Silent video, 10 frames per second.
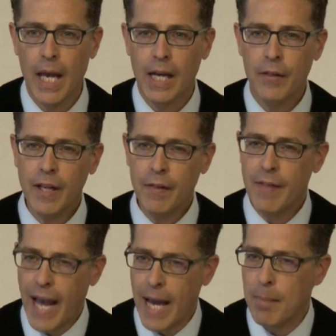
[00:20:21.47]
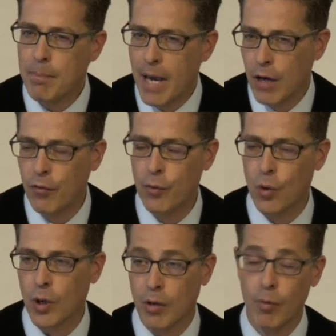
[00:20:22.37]
And I think that
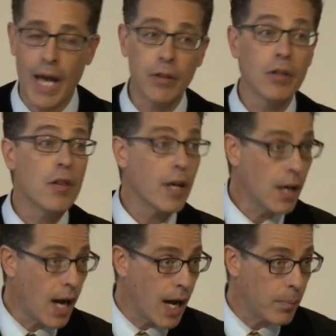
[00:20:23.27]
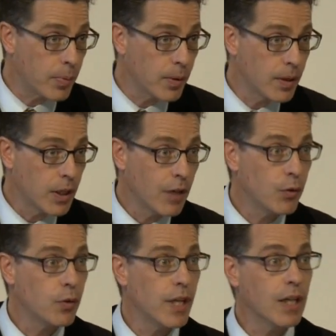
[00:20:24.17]
metaphor, rather than the cup,
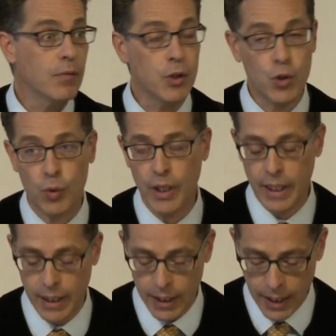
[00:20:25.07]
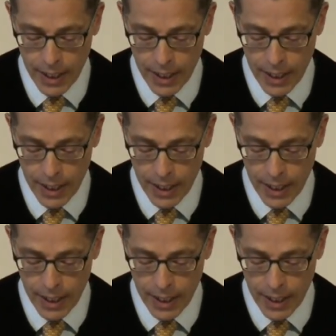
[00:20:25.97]
if you think of the tree,